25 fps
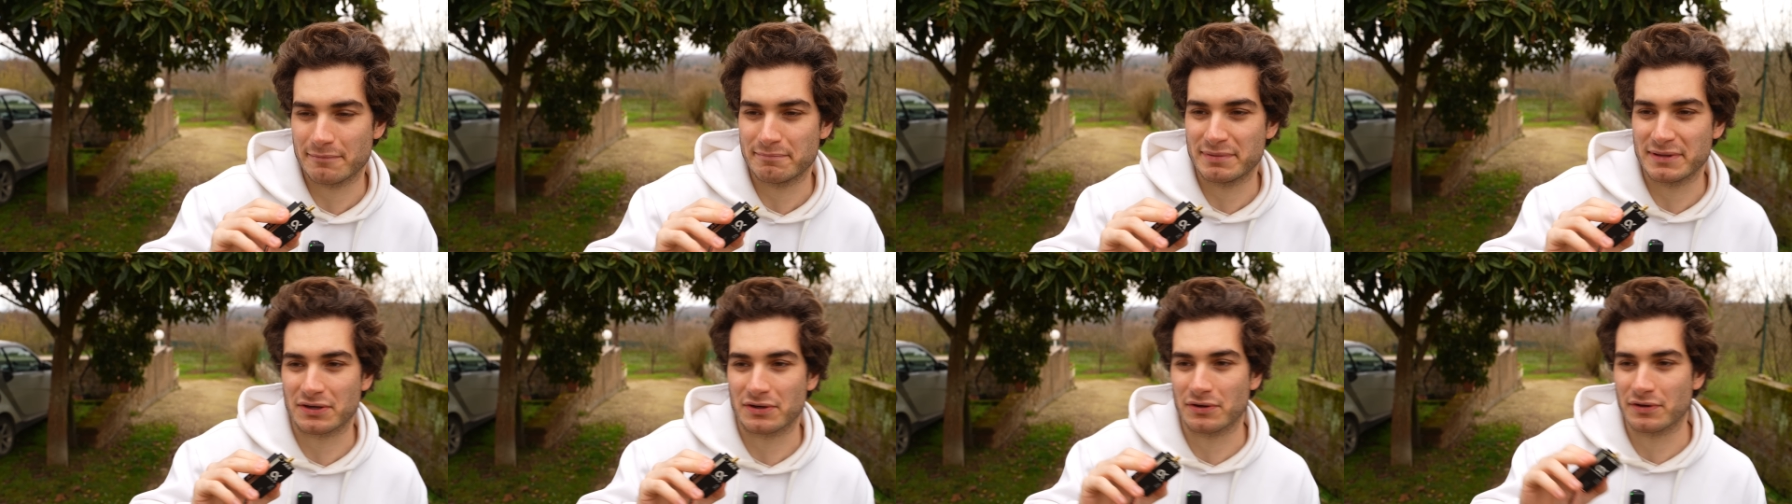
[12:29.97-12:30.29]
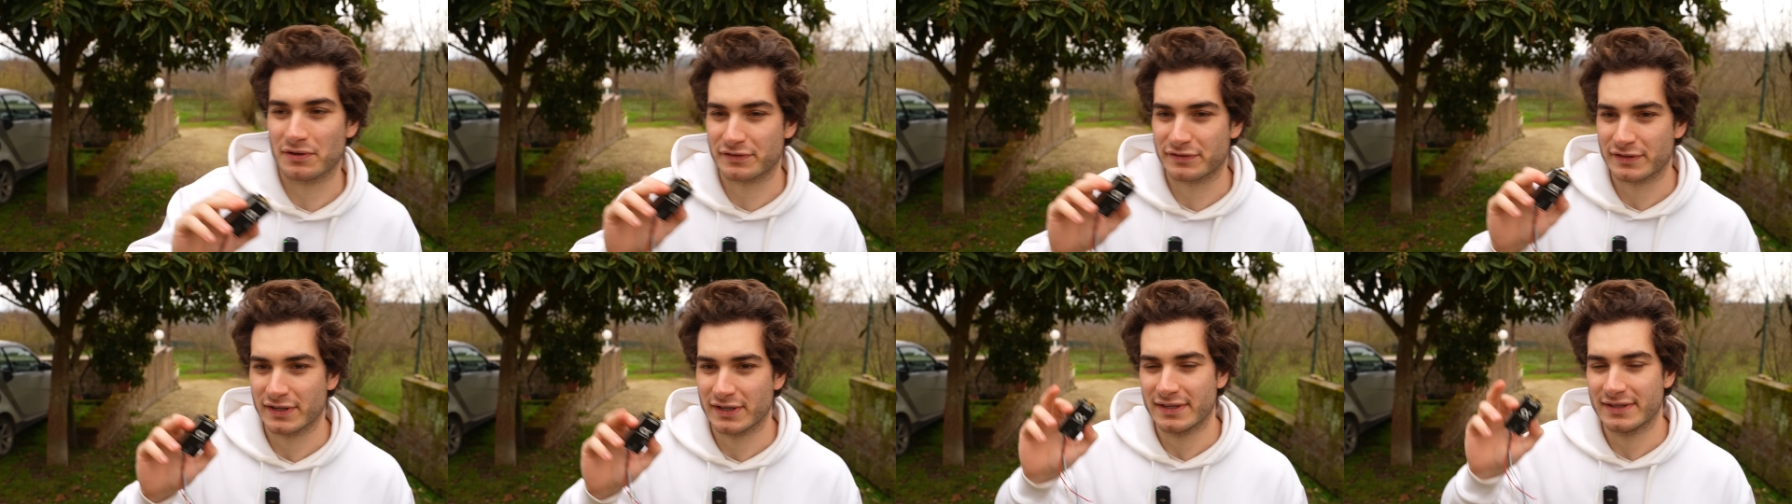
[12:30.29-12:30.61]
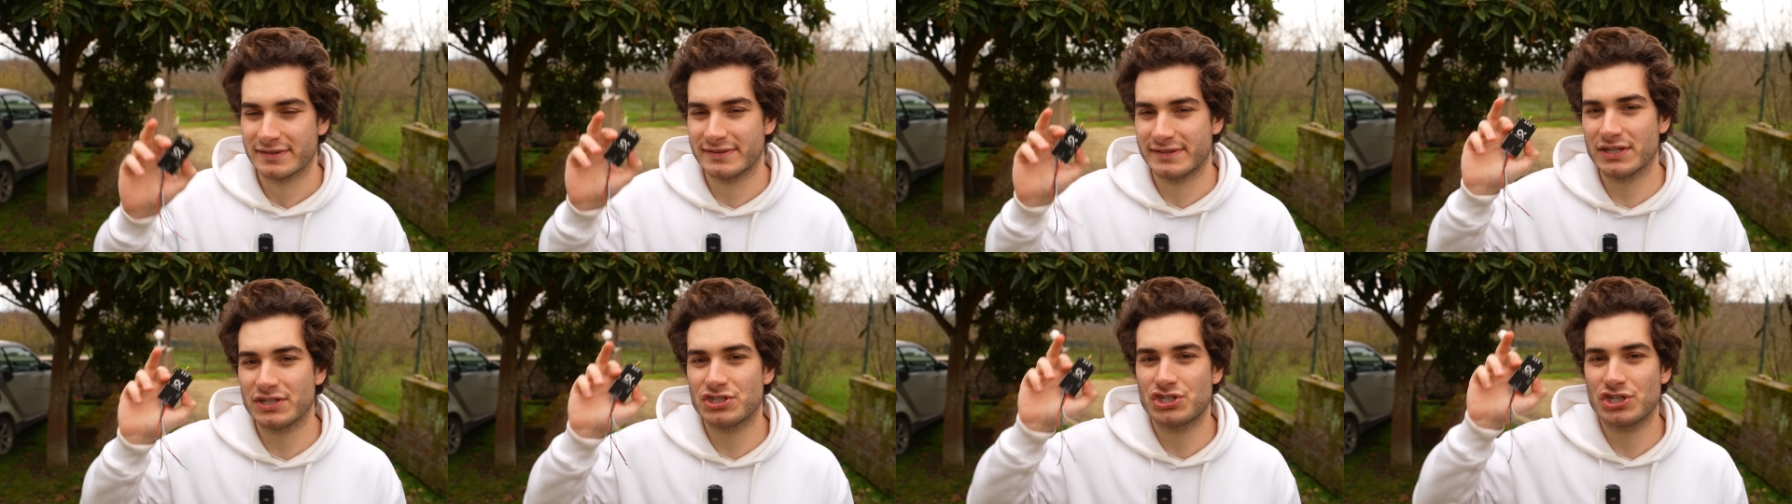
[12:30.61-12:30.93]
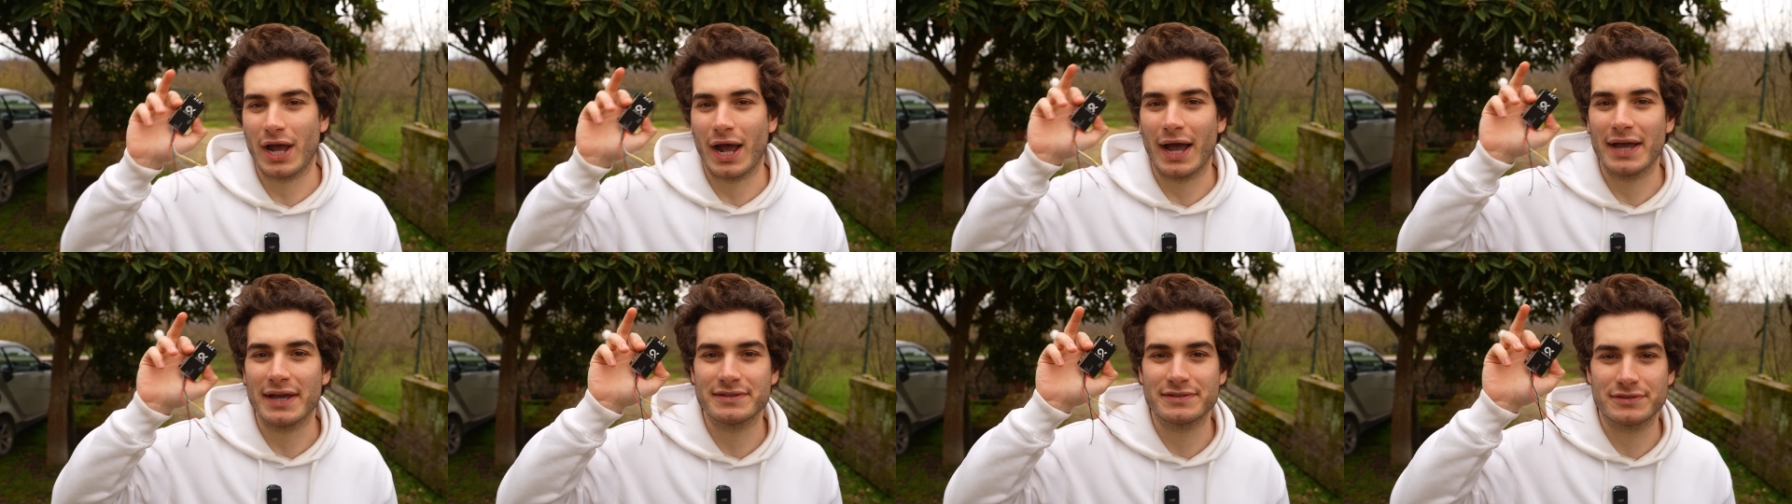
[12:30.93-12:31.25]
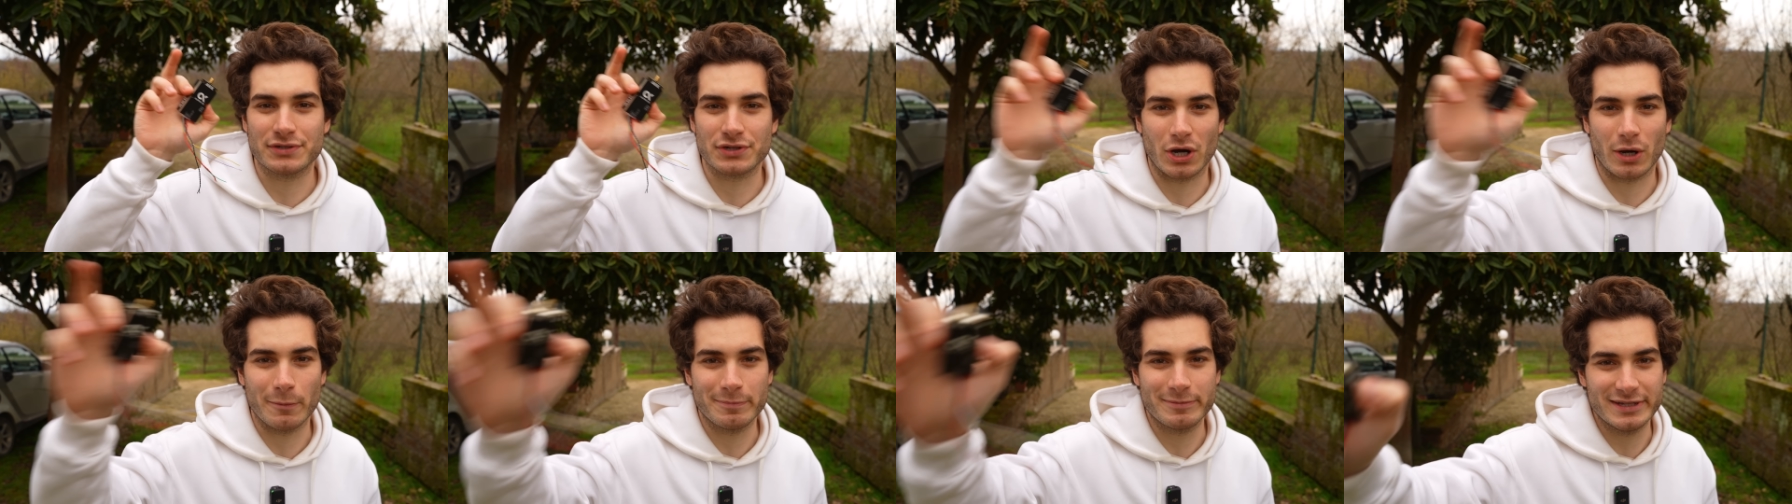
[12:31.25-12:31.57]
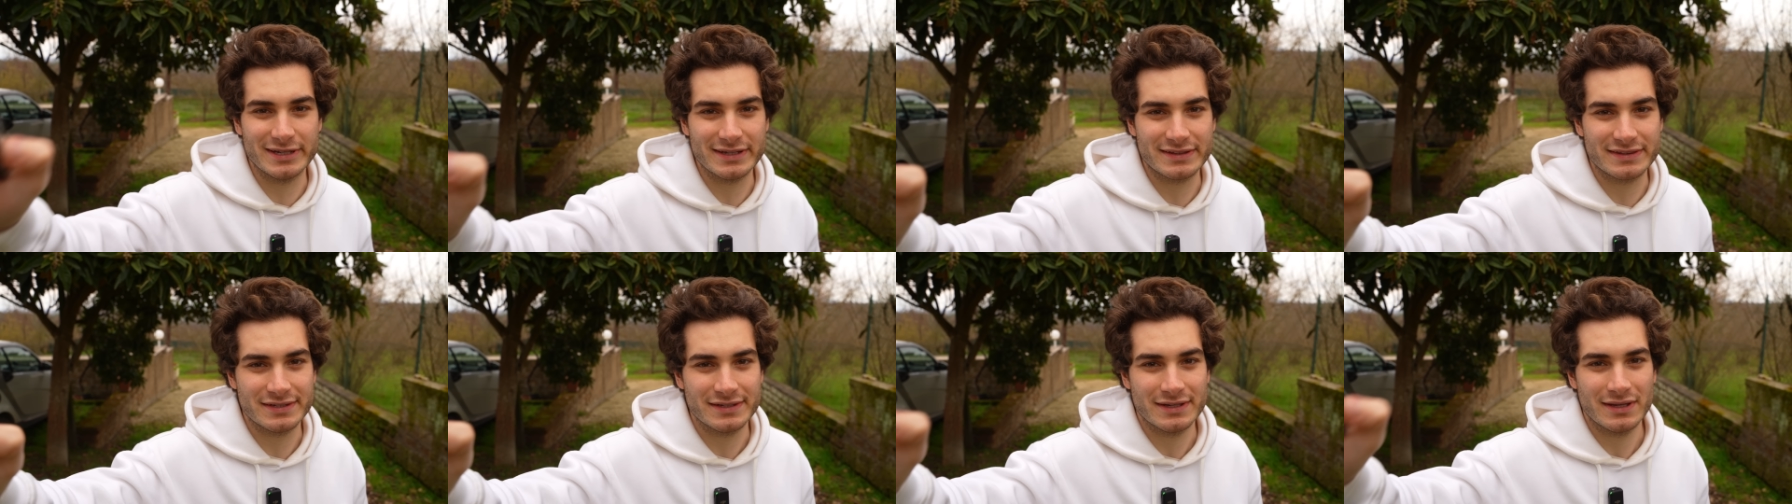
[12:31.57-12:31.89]
because DJI dropped
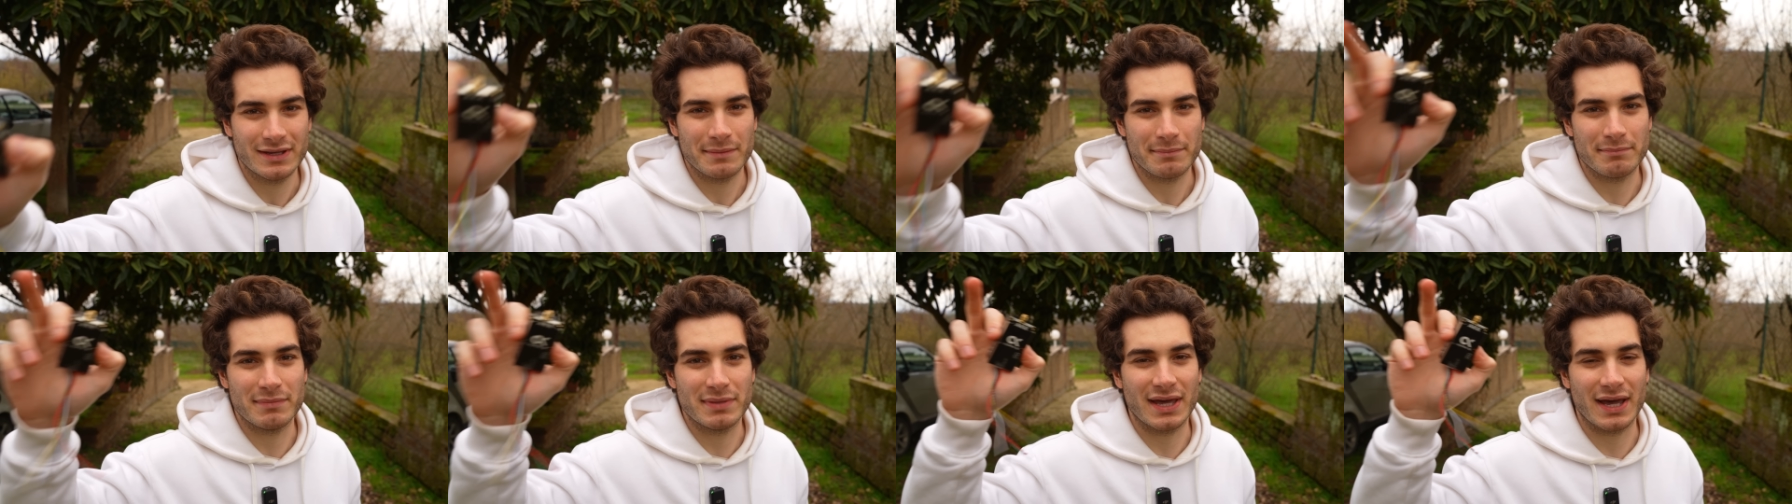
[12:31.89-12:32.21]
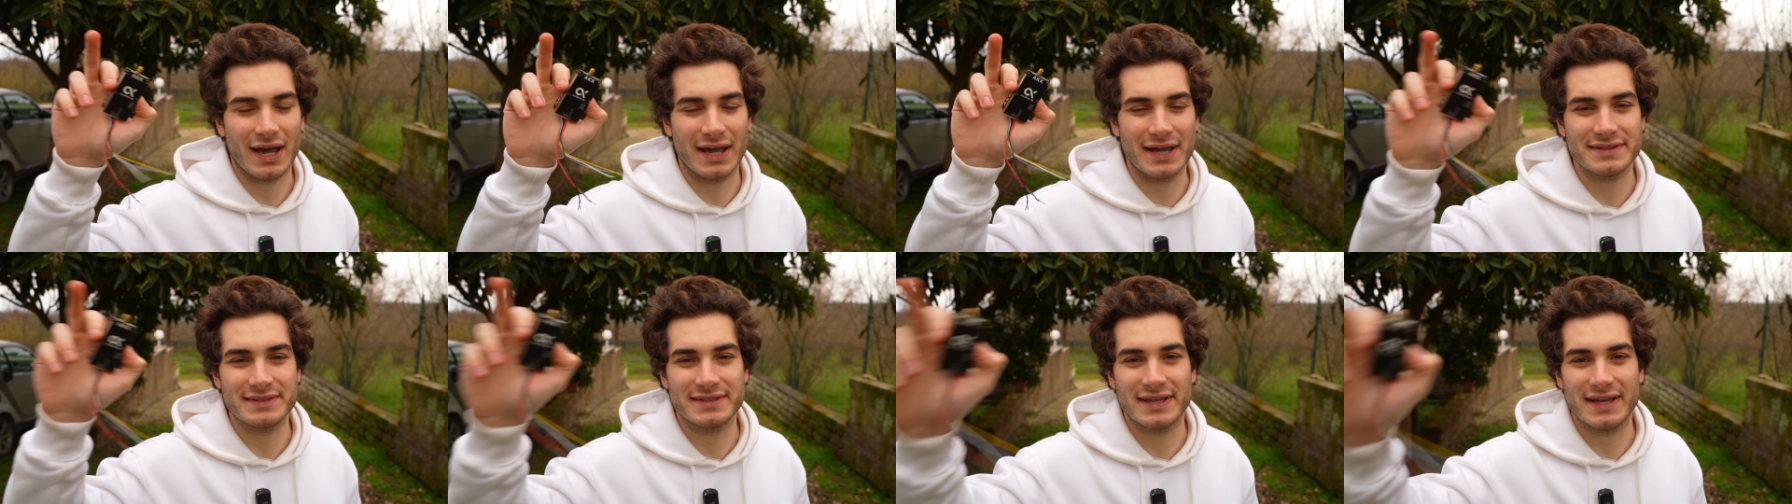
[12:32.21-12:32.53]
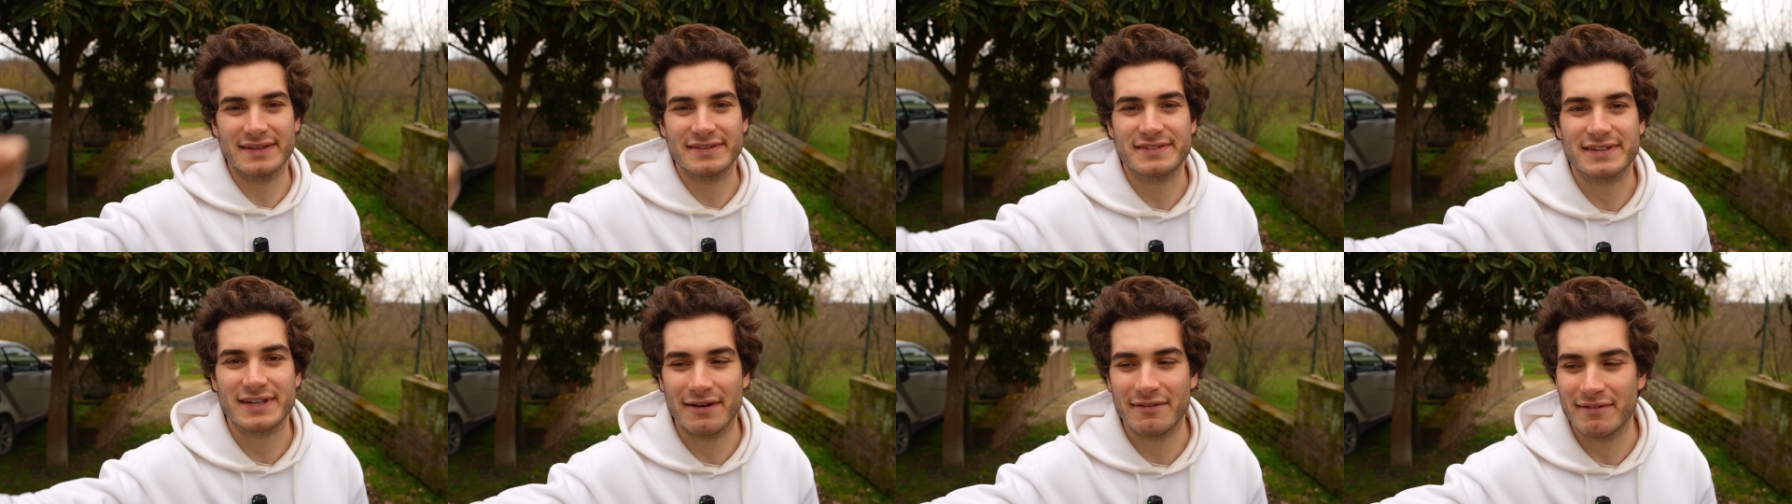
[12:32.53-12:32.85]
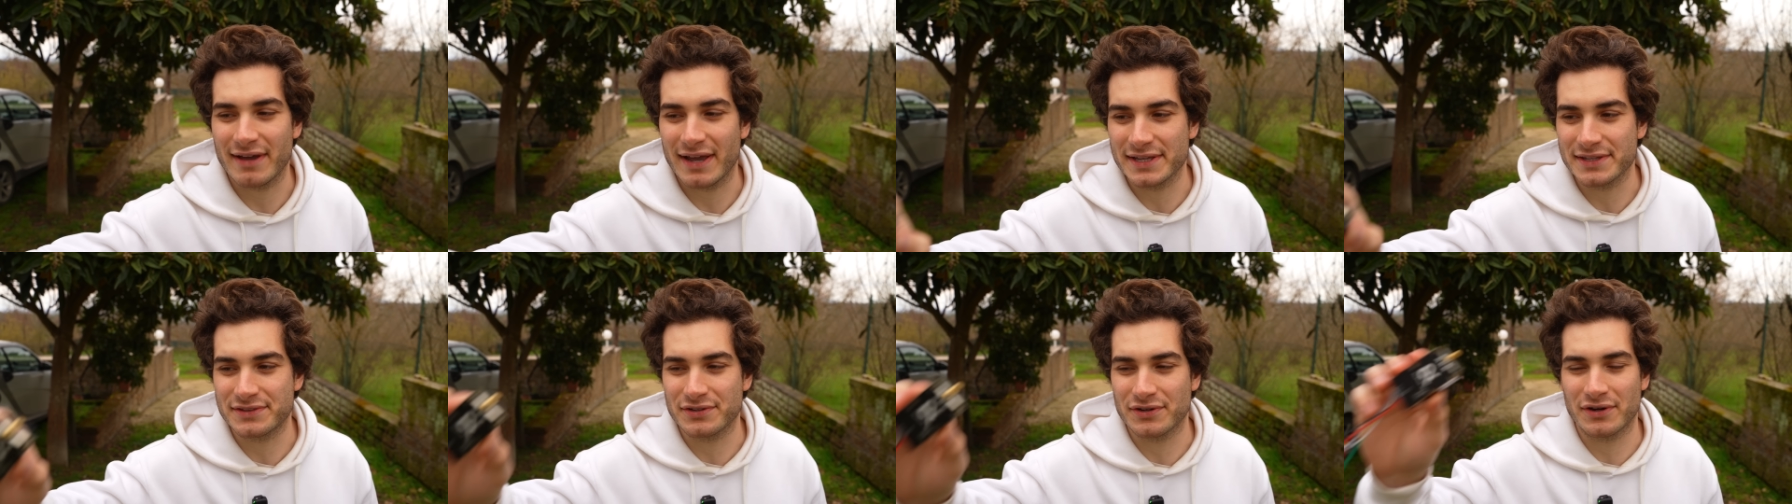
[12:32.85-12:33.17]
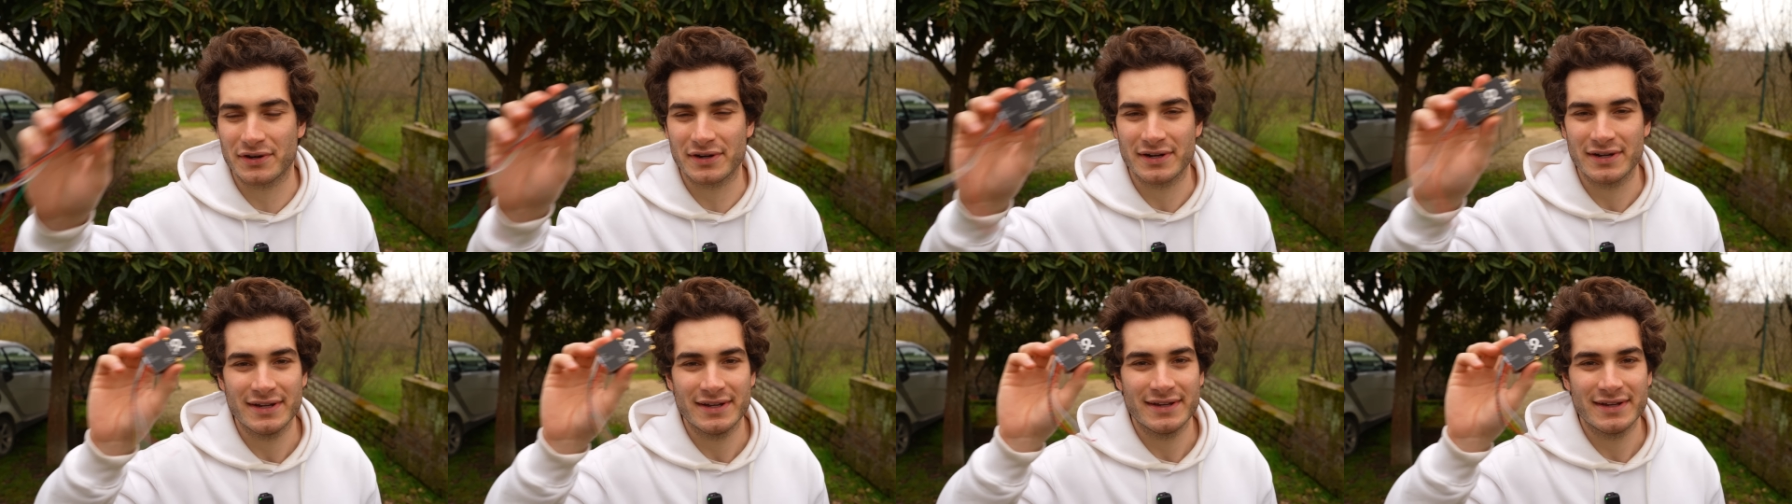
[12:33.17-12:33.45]
it behind the excavator.